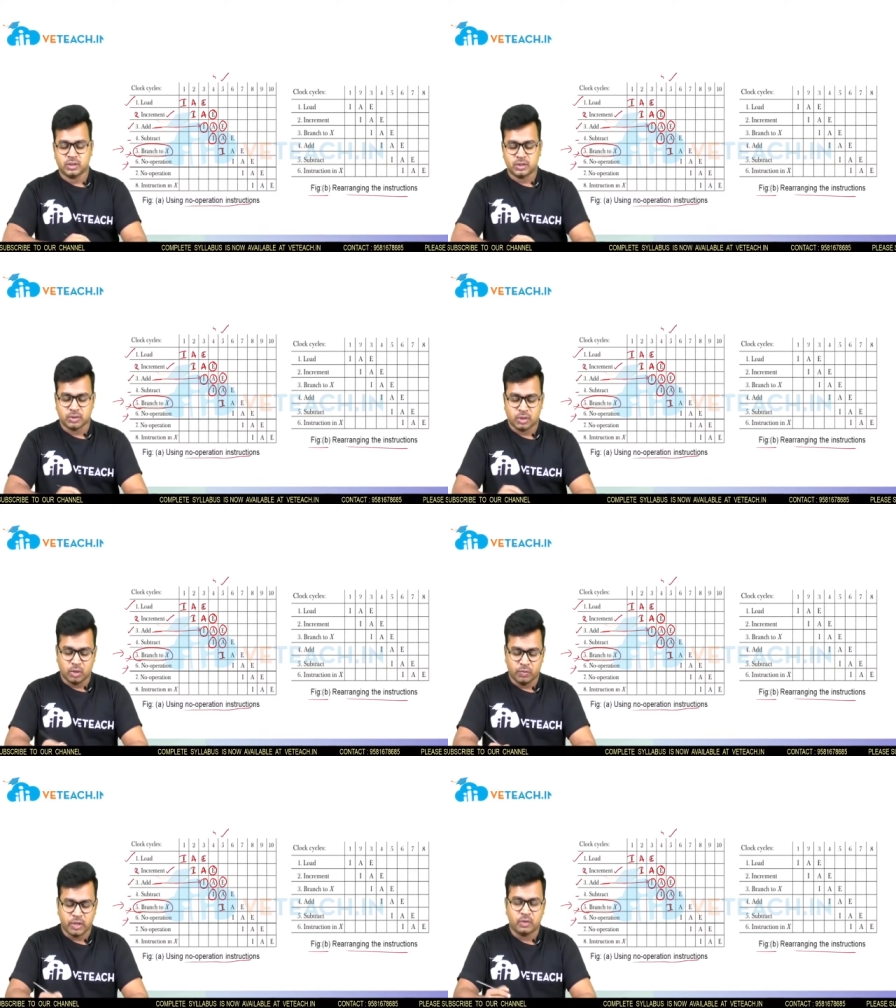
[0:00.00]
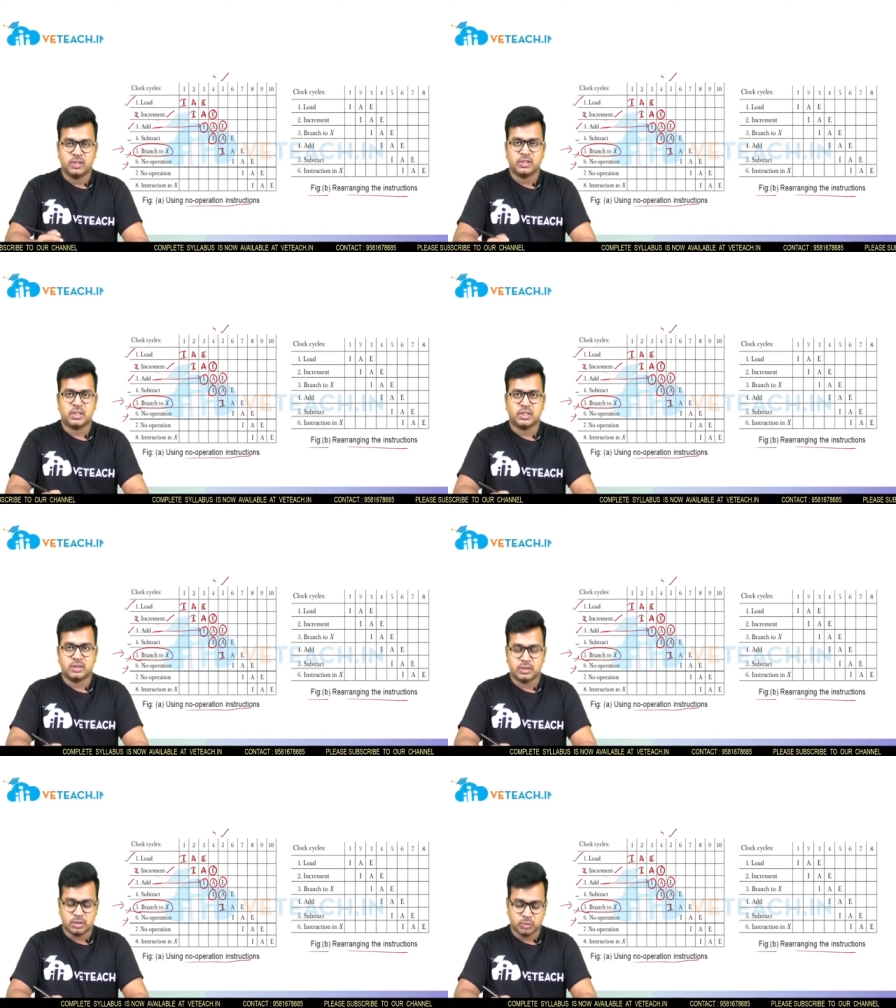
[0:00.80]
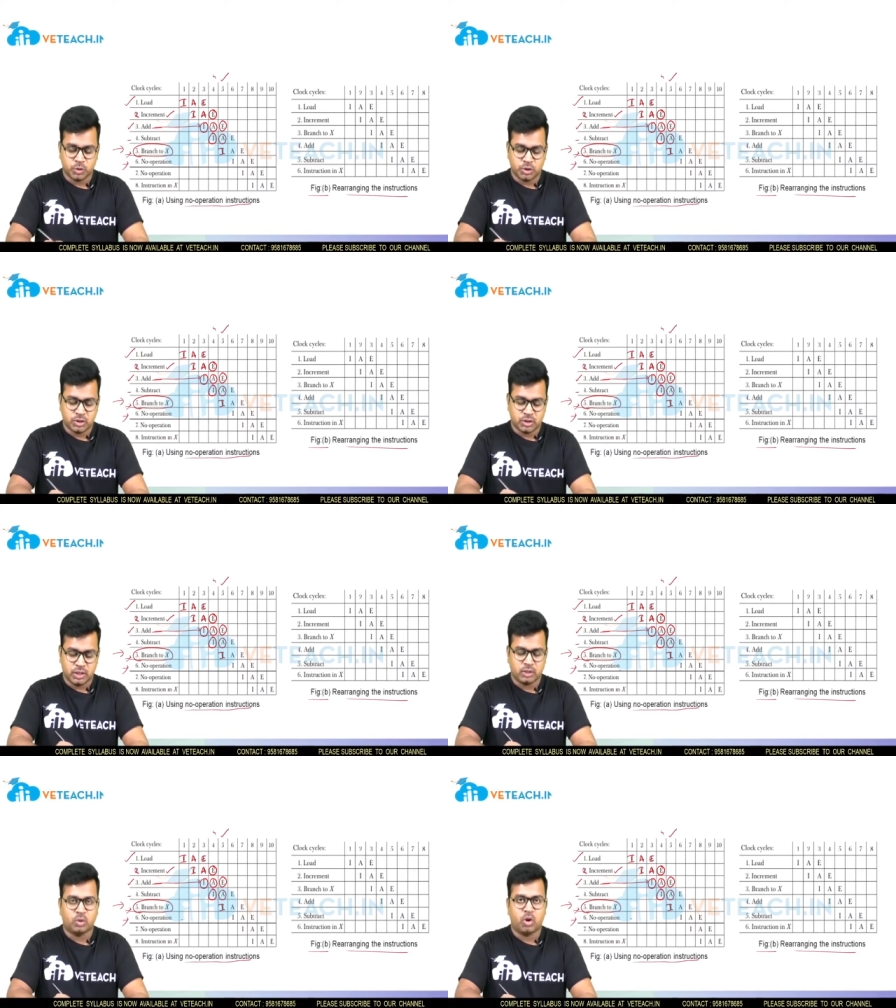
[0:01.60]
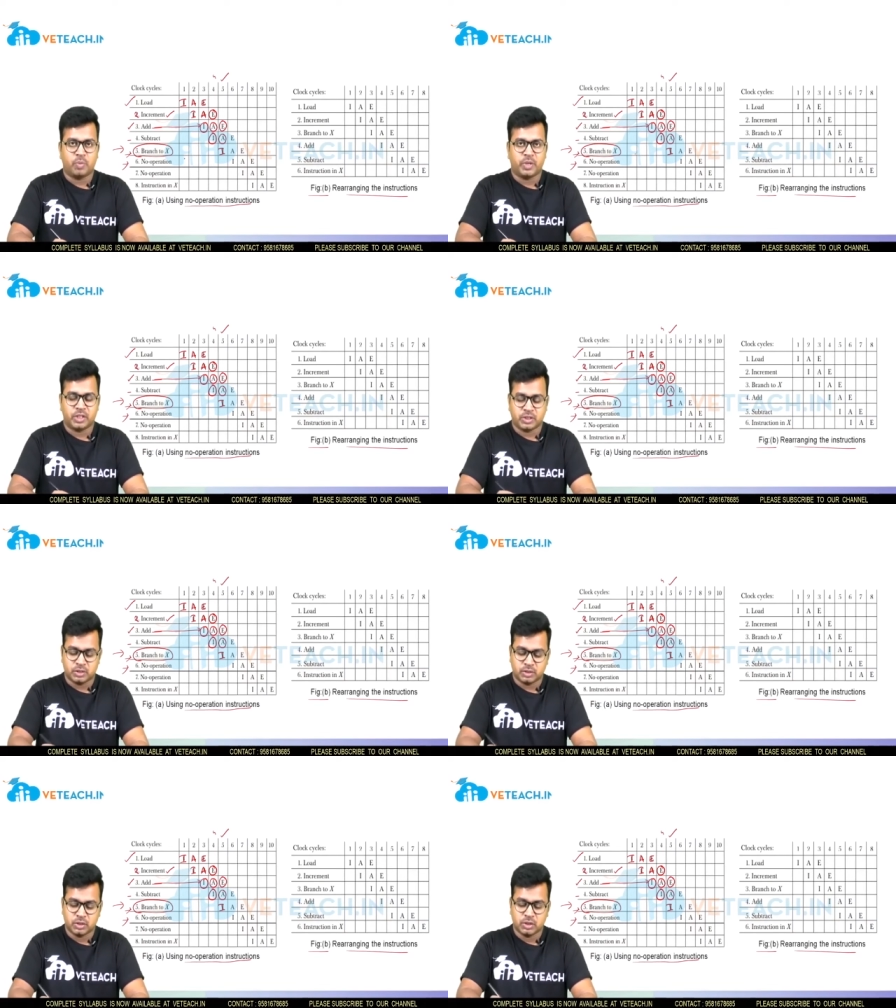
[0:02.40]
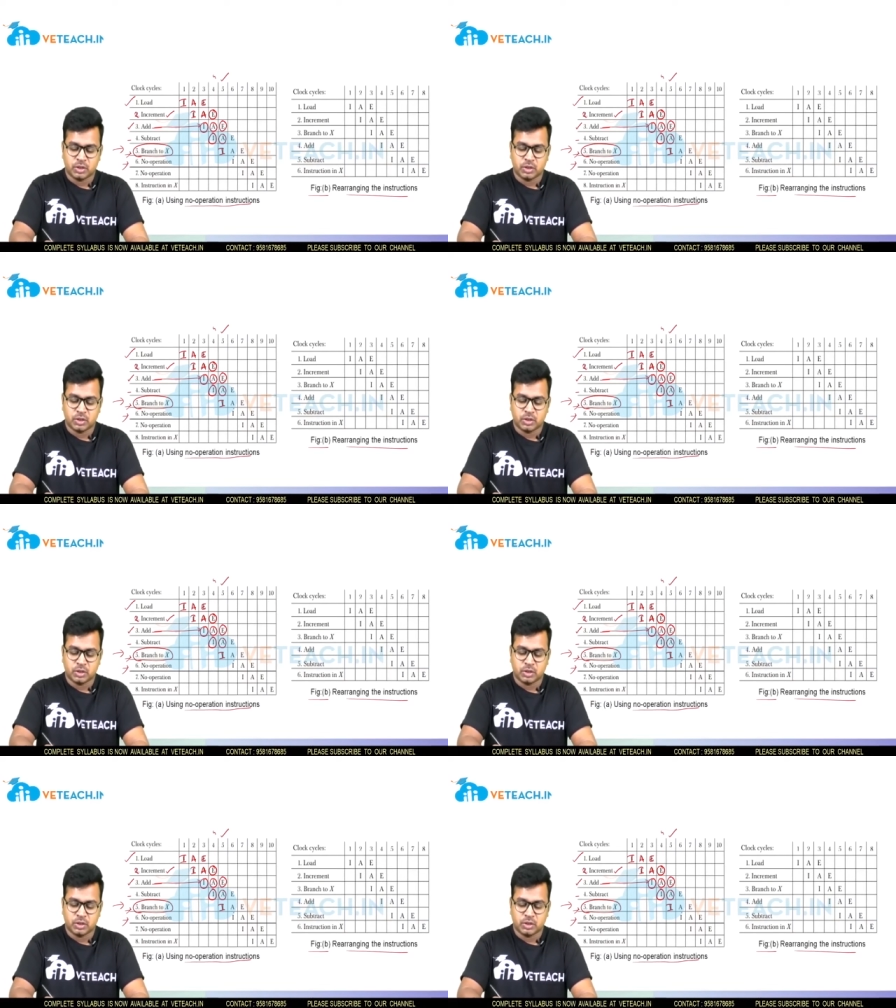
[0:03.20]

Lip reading: So now when you insert a sixth position at no operation,